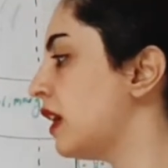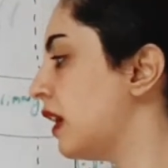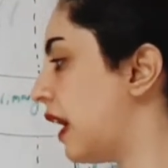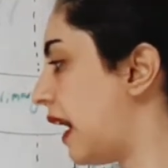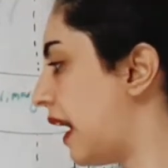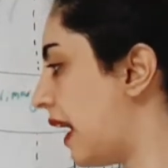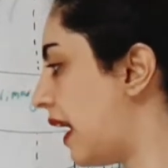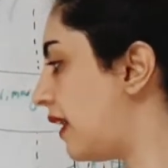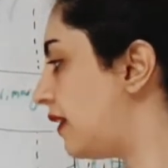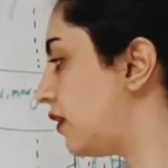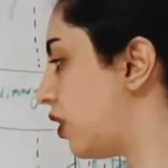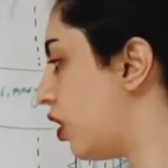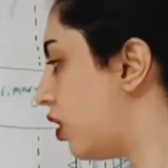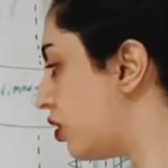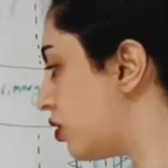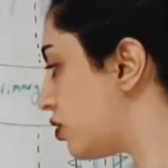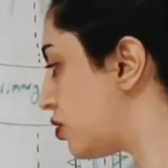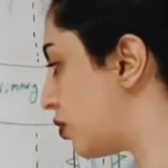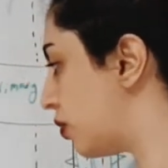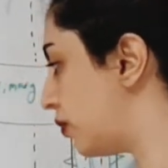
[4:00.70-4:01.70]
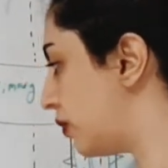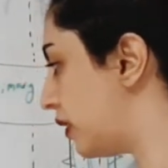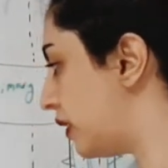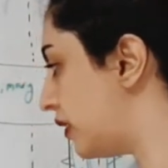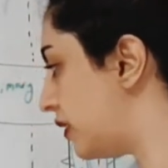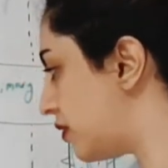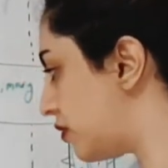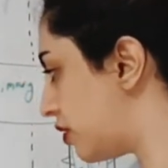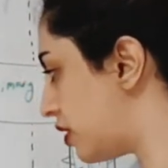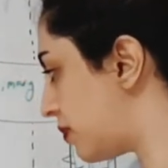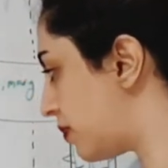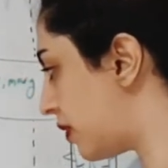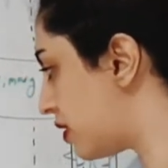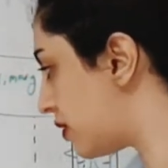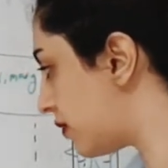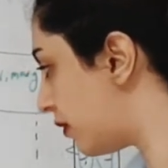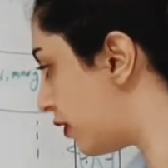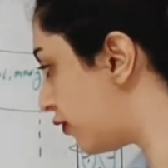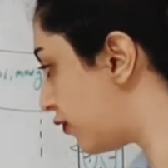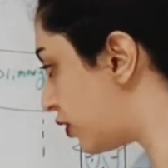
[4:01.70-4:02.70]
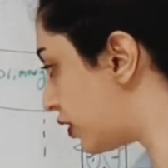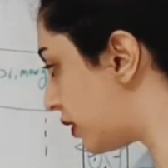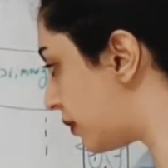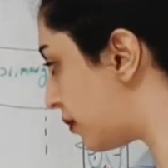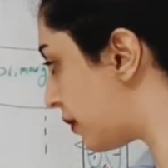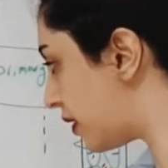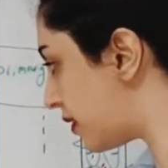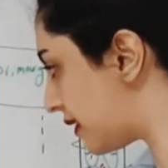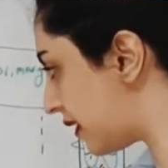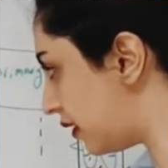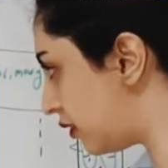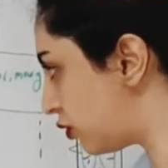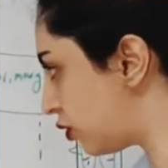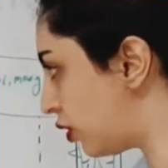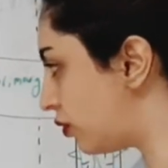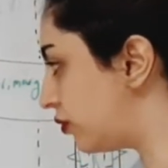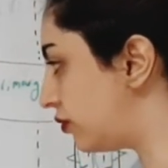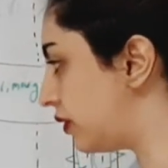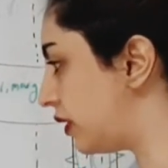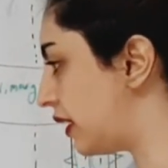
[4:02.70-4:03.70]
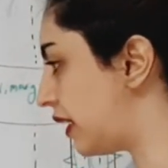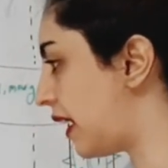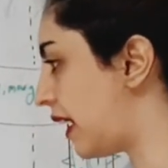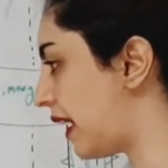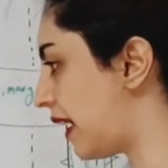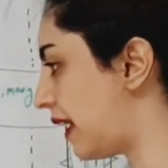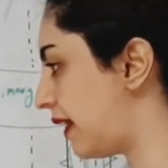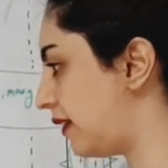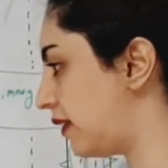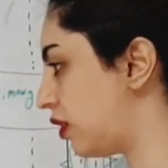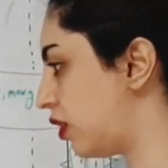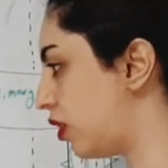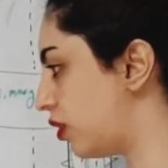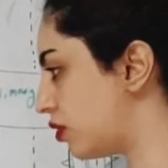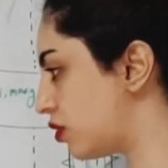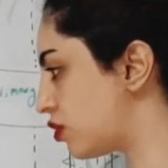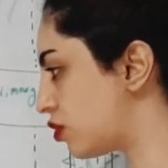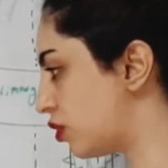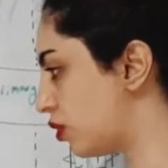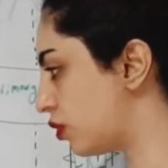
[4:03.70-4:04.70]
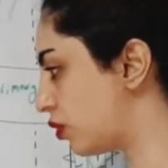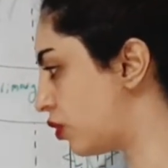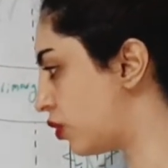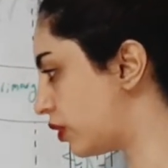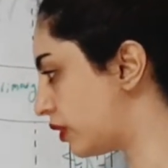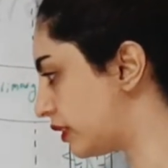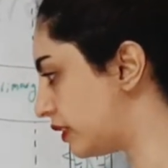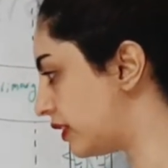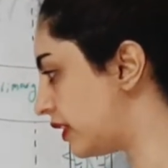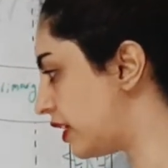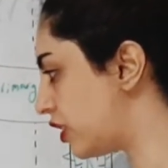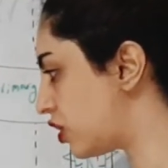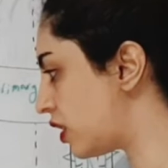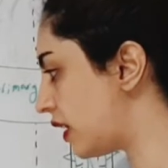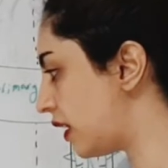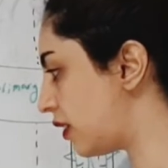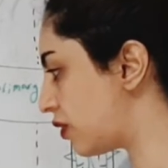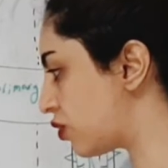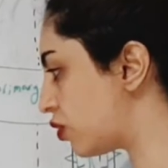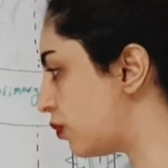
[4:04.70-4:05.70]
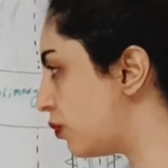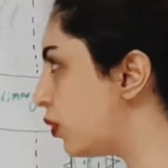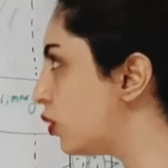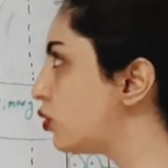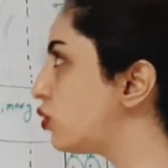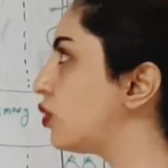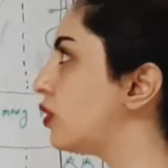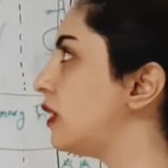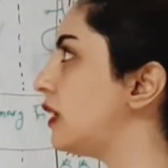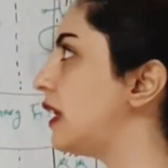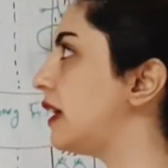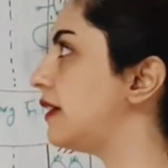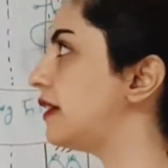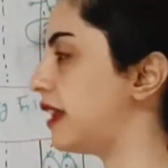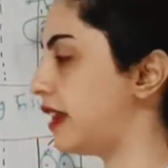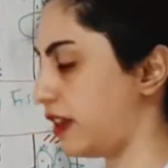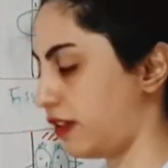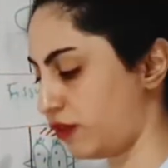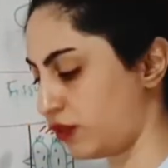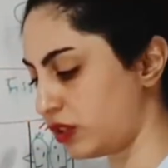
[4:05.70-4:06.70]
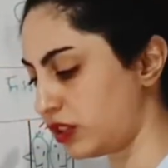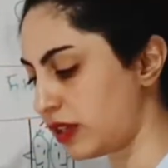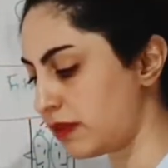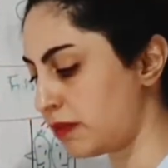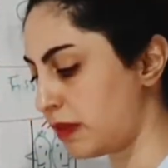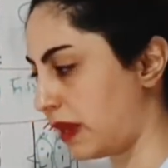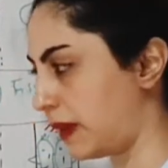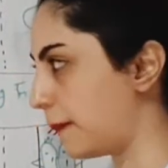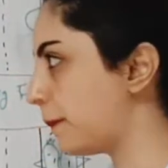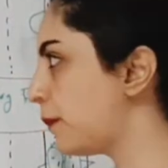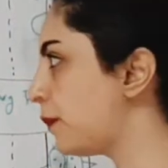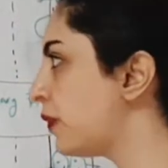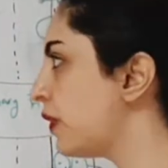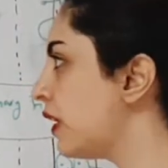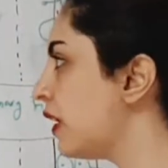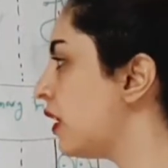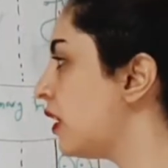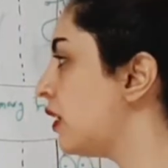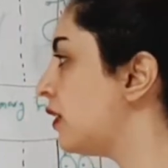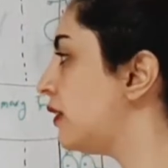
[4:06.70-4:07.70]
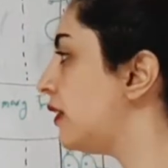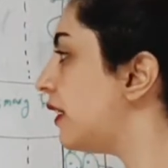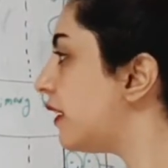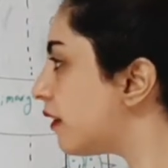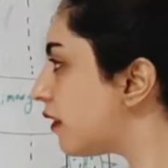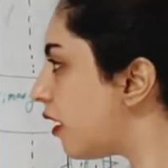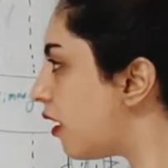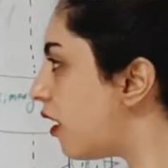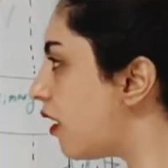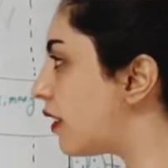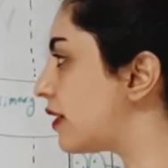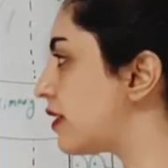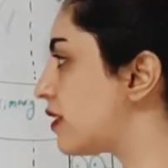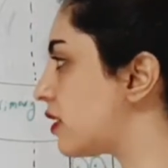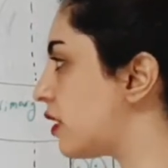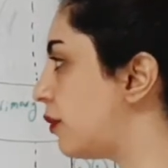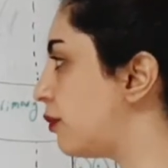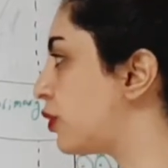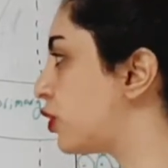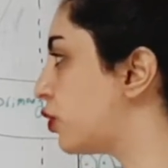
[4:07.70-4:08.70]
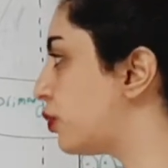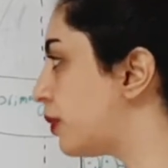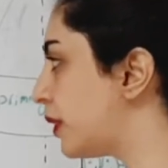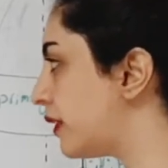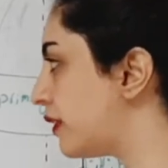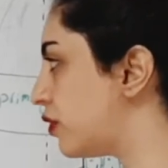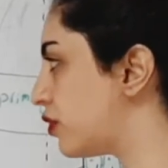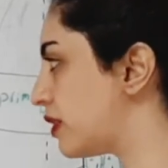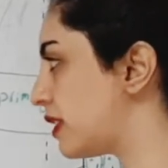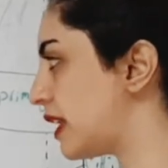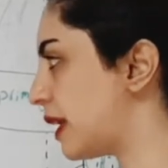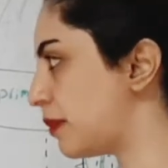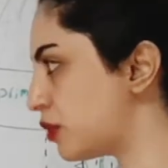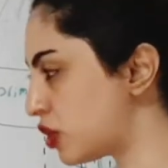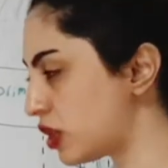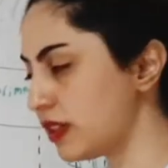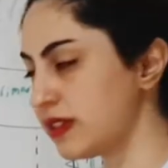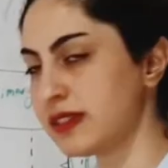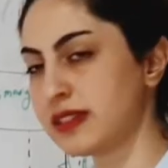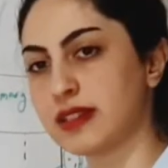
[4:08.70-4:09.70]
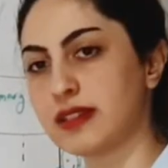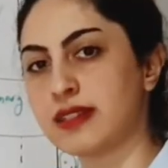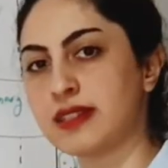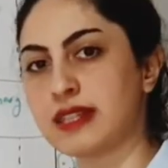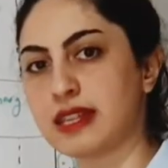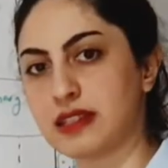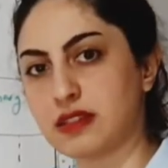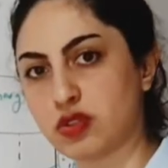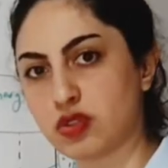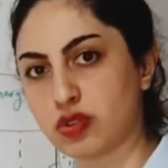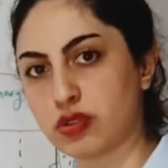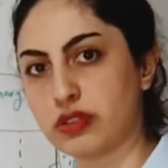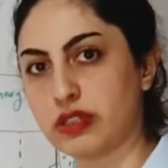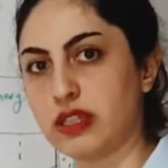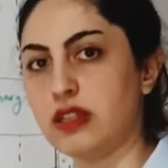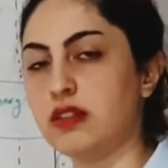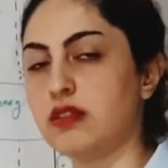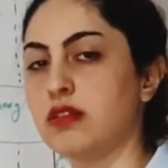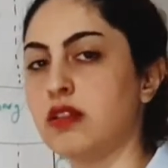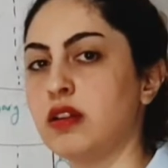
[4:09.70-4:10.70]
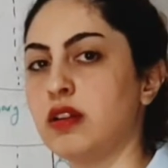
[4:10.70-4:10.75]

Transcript: And also, it is responsible for the muscle tone and also coordination and also motor learning. What I mean? There are some proprioceptions, sensory